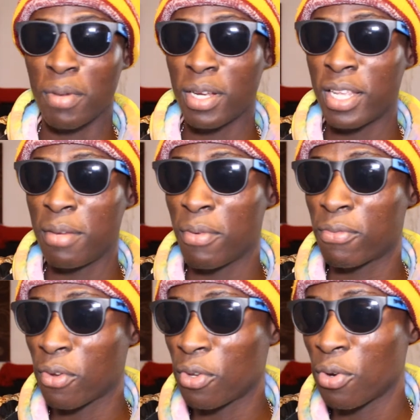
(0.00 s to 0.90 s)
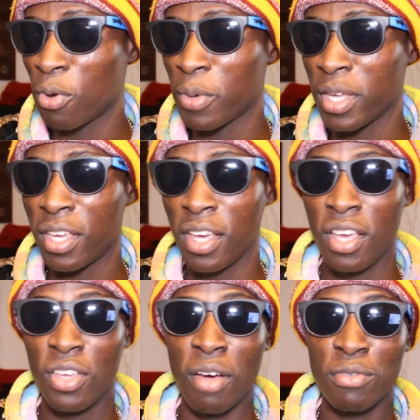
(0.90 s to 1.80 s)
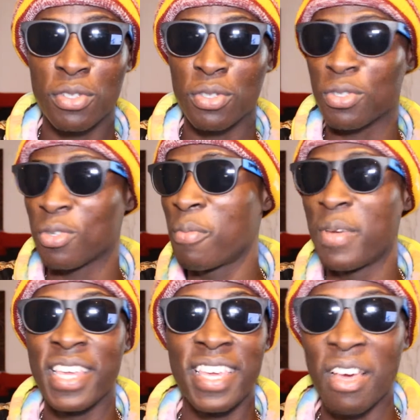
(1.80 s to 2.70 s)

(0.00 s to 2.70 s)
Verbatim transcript: but then before you know it, you have so many